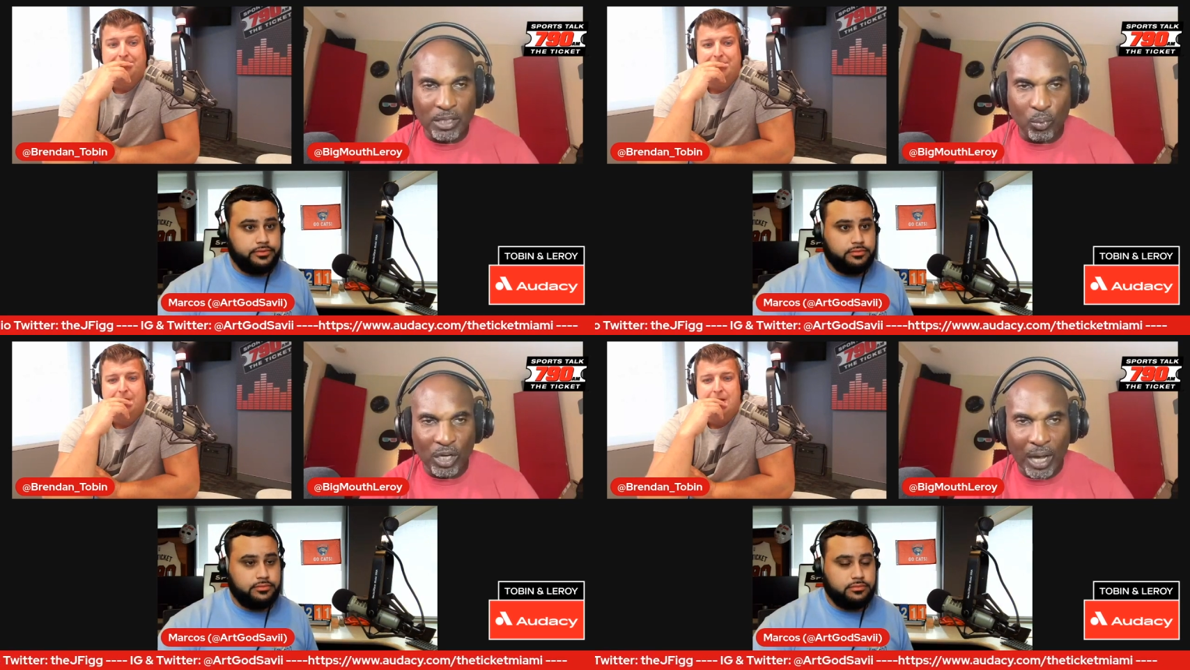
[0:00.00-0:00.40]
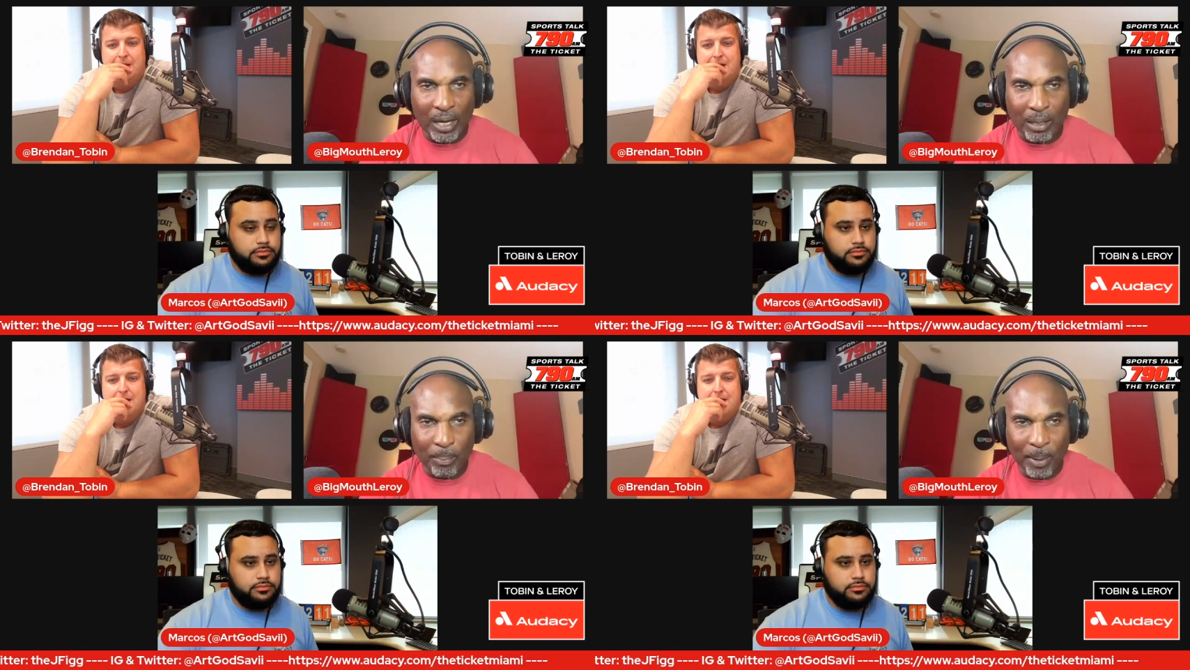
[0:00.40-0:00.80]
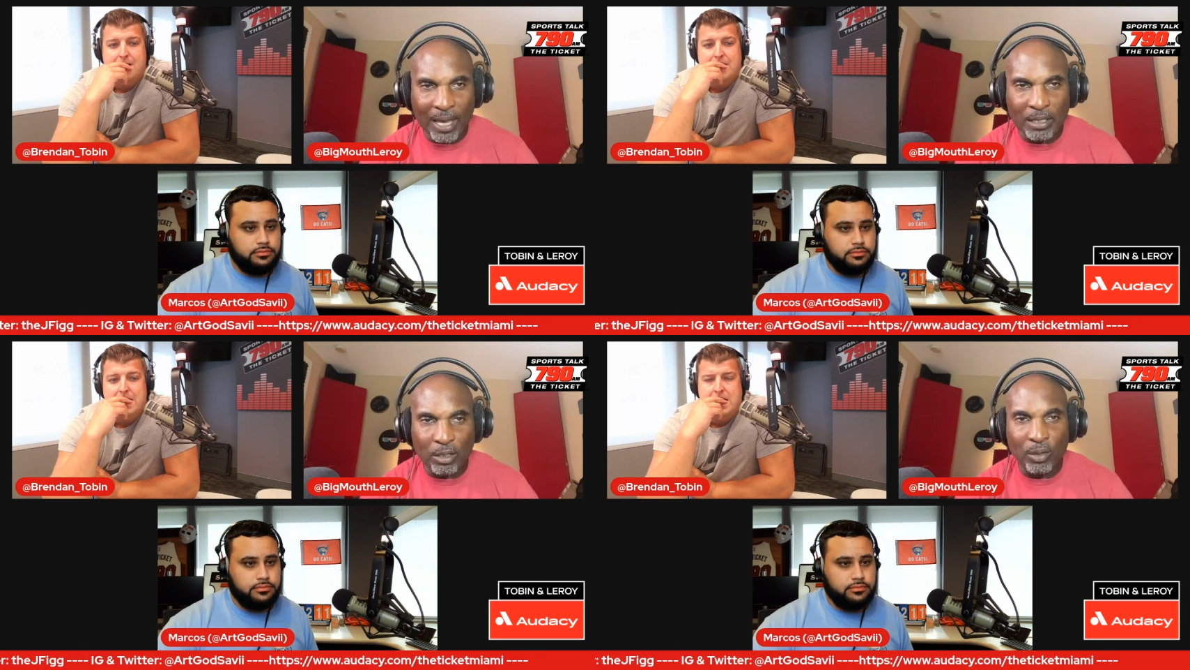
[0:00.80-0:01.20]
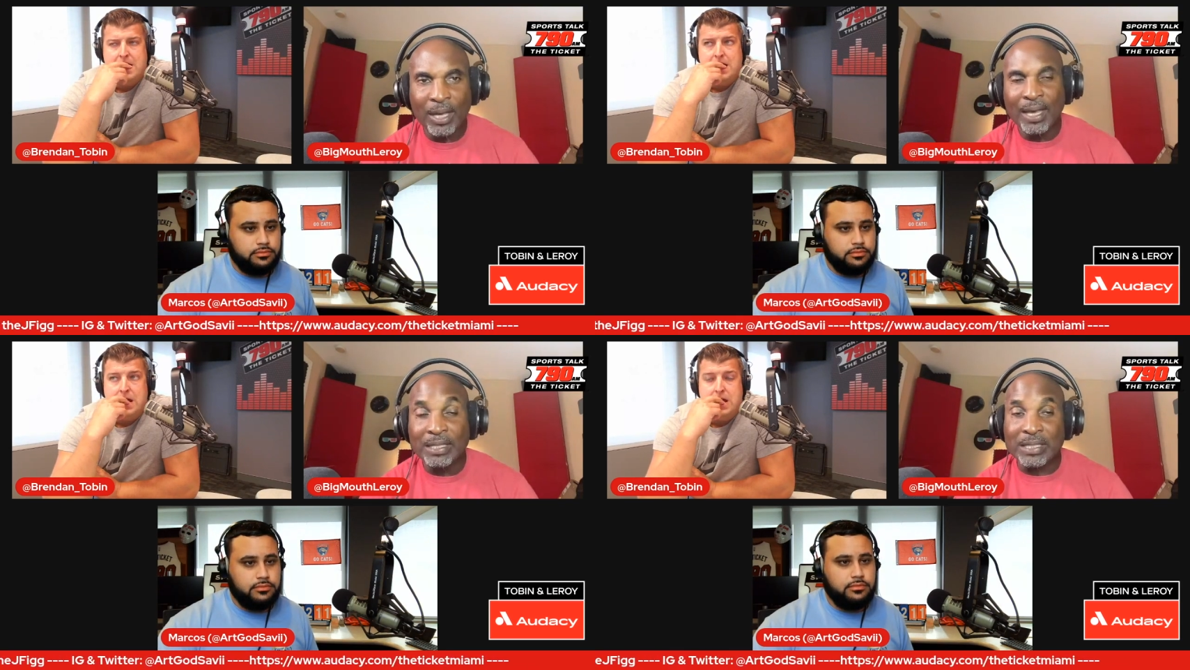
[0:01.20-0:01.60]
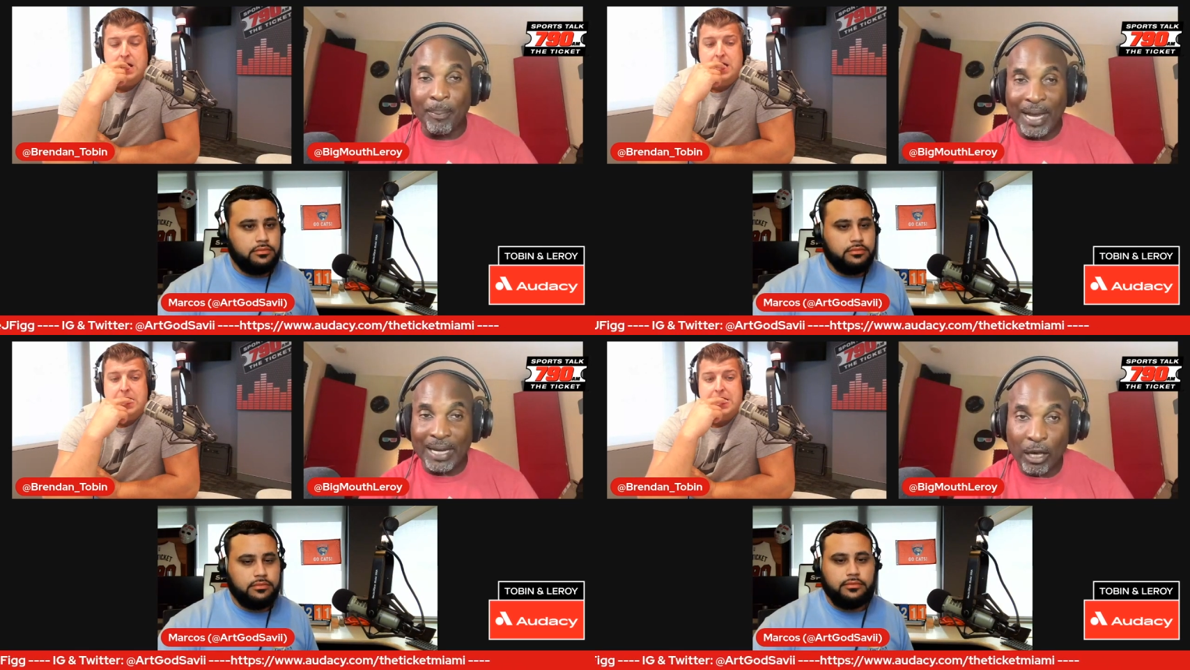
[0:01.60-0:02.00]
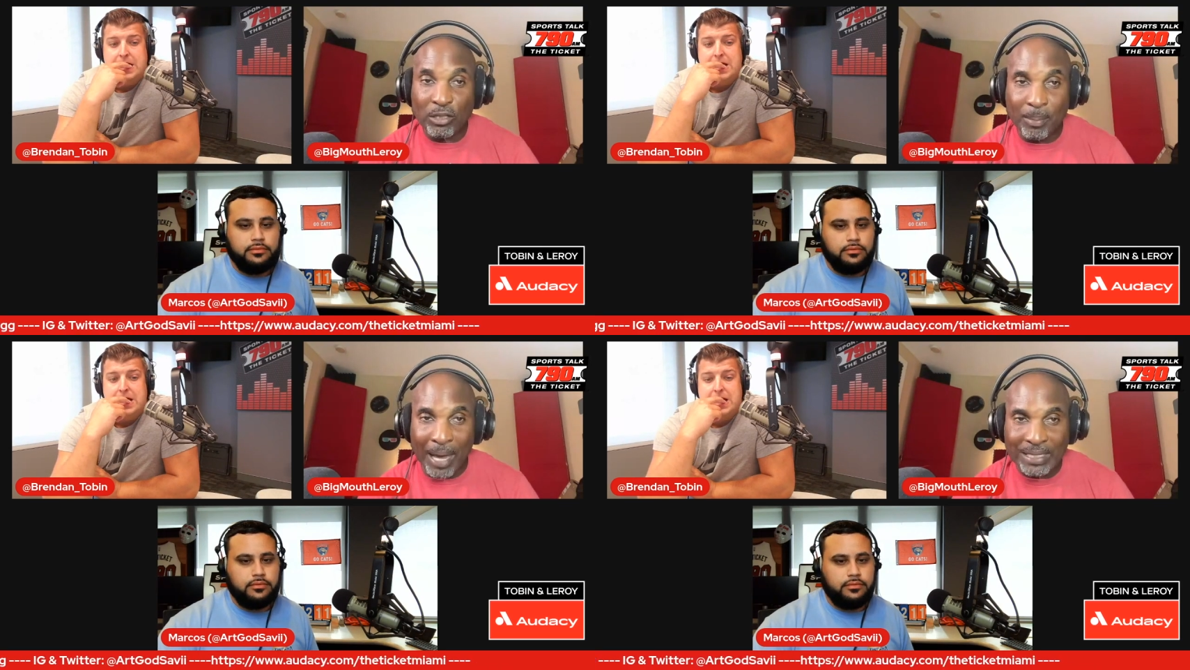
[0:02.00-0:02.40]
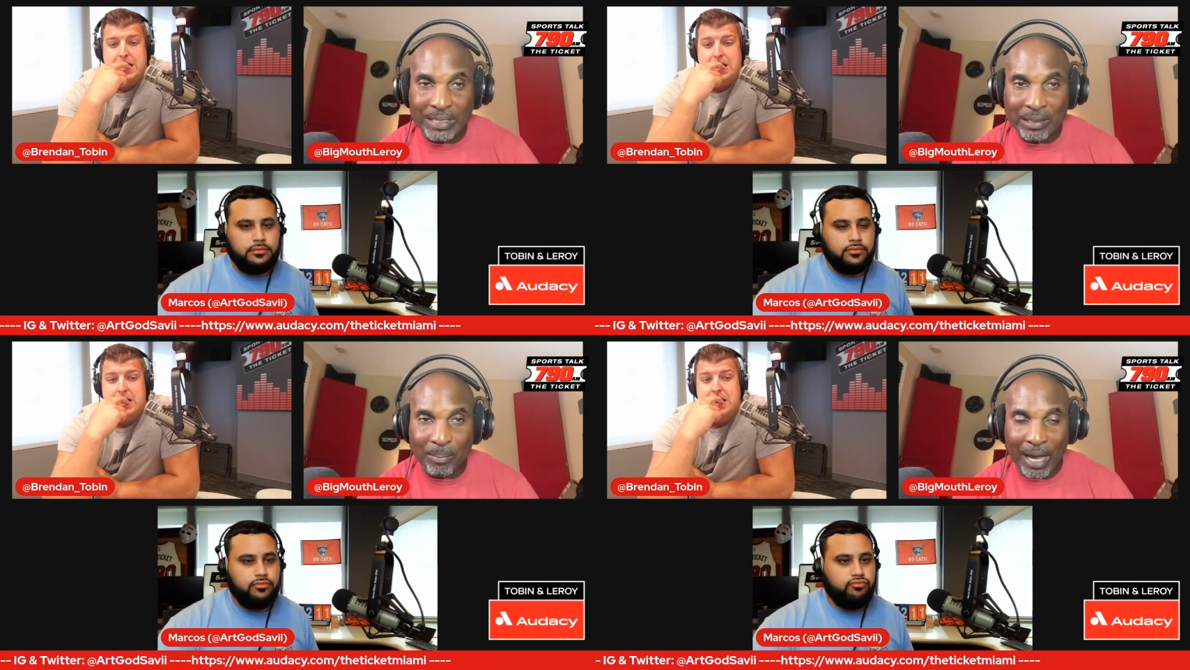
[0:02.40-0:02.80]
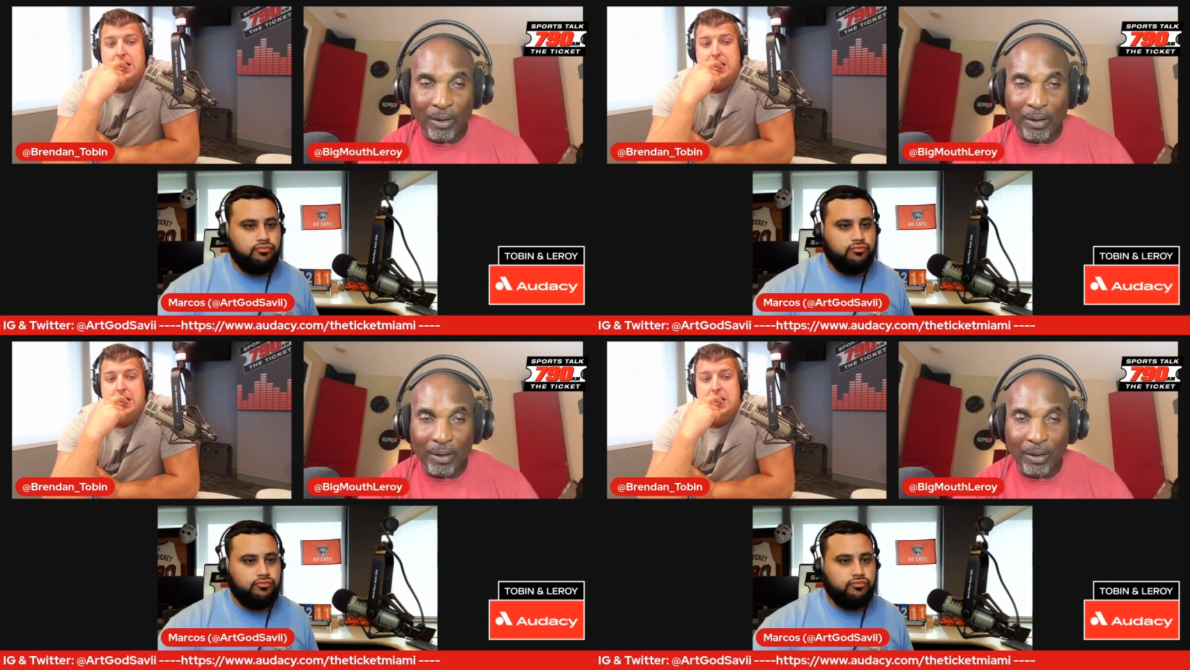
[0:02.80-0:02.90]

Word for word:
Speaker 1: and we're not going to pay you. Somebody else maxes him out,